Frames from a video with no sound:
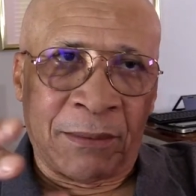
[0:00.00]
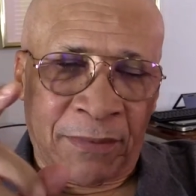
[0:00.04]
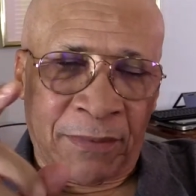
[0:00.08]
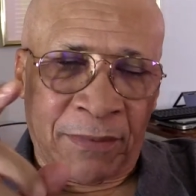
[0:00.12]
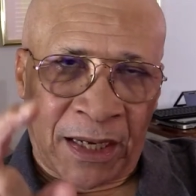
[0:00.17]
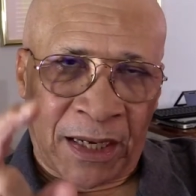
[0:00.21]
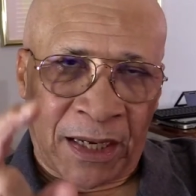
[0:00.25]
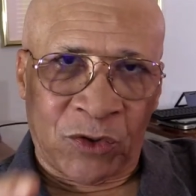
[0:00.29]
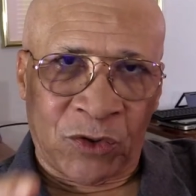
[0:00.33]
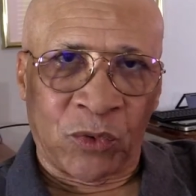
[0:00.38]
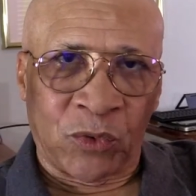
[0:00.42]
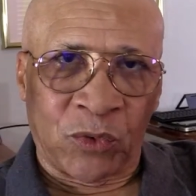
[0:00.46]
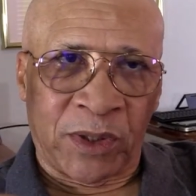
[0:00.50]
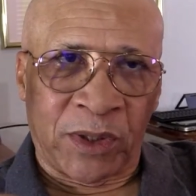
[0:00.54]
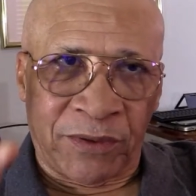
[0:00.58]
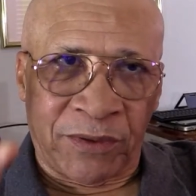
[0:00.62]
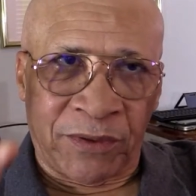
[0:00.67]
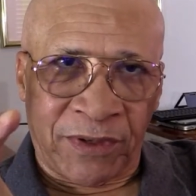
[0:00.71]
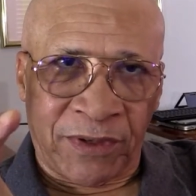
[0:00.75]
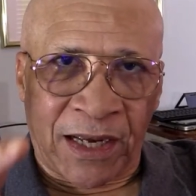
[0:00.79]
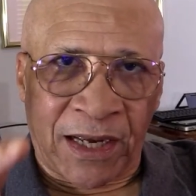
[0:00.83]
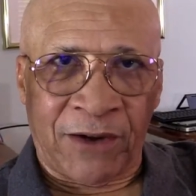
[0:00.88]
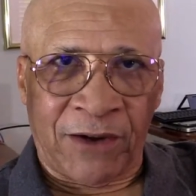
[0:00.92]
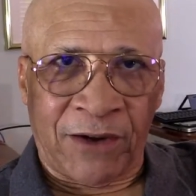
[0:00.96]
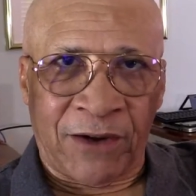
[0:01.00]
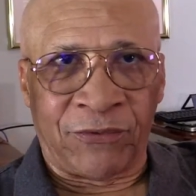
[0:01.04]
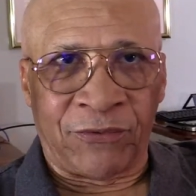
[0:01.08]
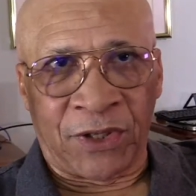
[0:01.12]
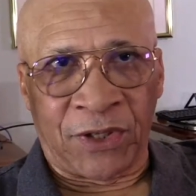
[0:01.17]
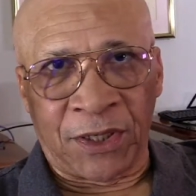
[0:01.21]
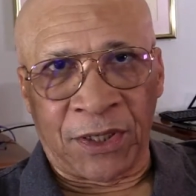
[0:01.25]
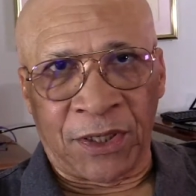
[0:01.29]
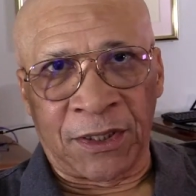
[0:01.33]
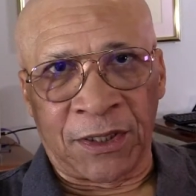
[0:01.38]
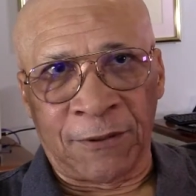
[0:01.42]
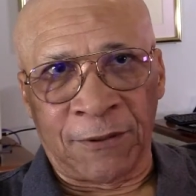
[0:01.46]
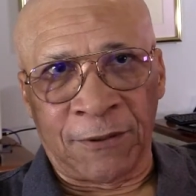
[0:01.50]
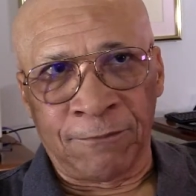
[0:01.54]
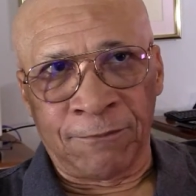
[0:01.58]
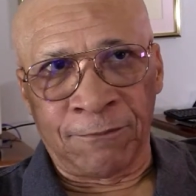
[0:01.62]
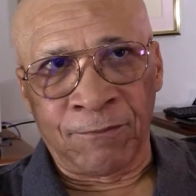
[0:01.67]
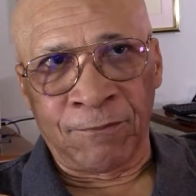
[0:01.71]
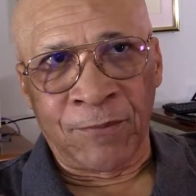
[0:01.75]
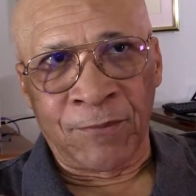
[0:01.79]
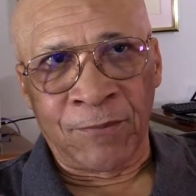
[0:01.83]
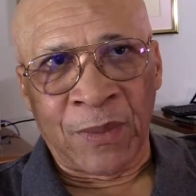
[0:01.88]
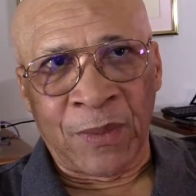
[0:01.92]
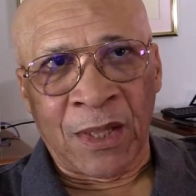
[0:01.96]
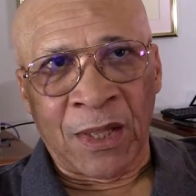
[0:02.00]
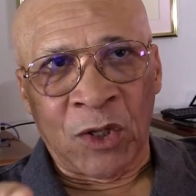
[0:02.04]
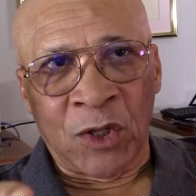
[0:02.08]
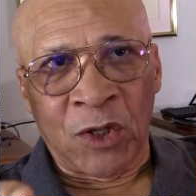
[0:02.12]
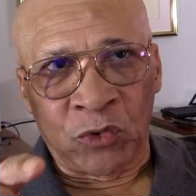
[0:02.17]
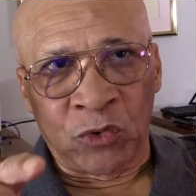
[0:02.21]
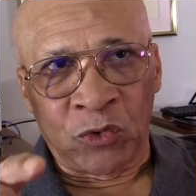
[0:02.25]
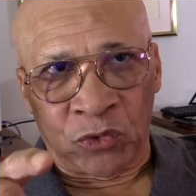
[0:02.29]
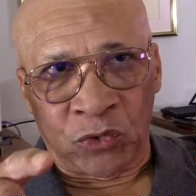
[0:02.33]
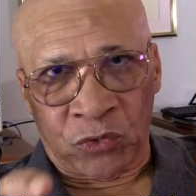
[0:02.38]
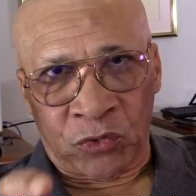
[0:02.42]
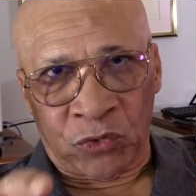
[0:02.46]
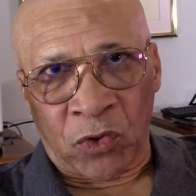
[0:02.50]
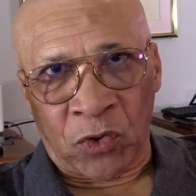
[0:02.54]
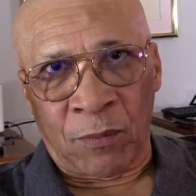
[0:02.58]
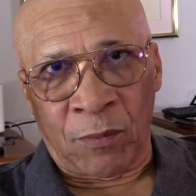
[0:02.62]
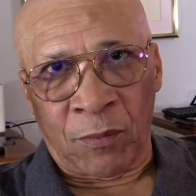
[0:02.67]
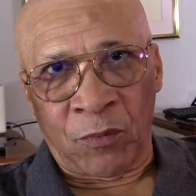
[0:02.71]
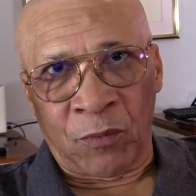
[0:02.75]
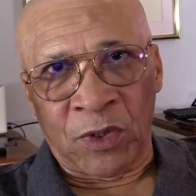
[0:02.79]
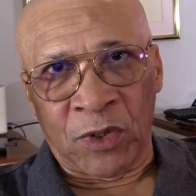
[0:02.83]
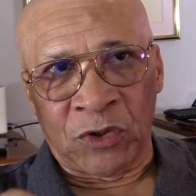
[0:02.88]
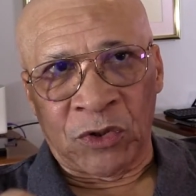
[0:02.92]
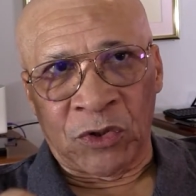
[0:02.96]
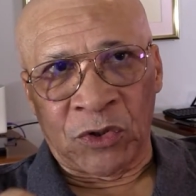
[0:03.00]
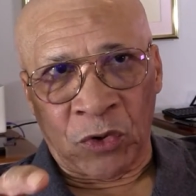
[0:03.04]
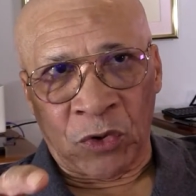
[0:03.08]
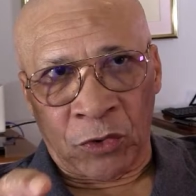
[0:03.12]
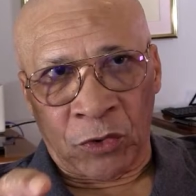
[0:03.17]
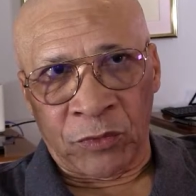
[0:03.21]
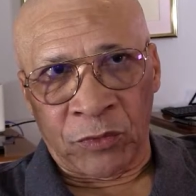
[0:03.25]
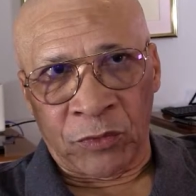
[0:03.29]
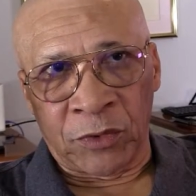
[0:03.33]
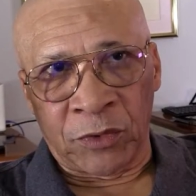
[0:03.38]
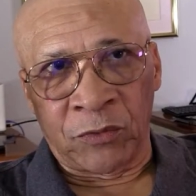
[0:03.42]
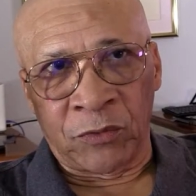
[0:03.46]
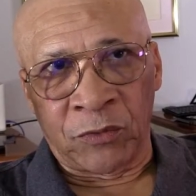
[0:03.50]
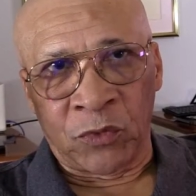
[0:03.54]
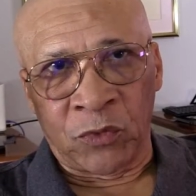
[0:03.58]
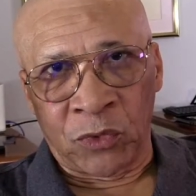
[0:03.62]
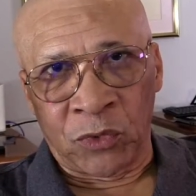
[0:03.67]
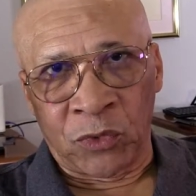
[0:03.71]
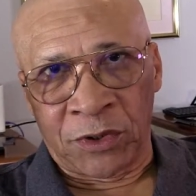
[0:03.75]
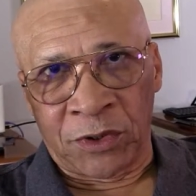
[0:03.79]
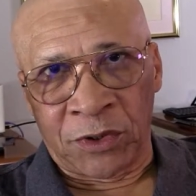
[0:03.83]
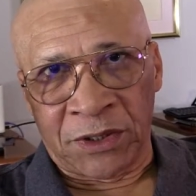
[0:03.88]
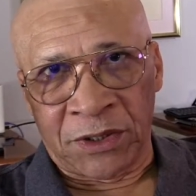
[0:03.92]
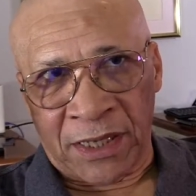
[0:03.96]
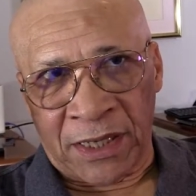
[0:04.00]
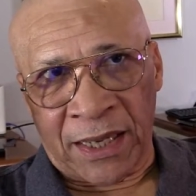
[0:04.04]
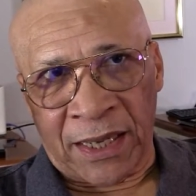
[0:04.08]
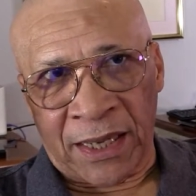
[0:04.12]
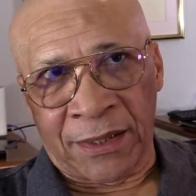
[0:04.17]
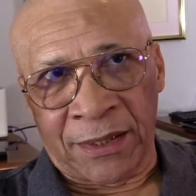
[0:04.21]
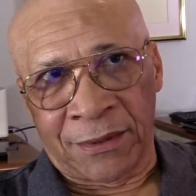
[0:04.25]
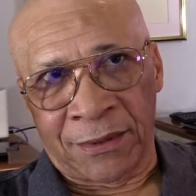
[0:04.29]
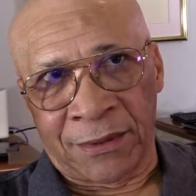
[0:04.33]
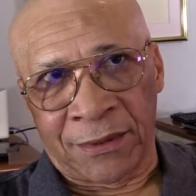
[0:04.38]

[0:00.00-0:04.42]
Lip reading: And to whatever I feel, Trump is going to rue the day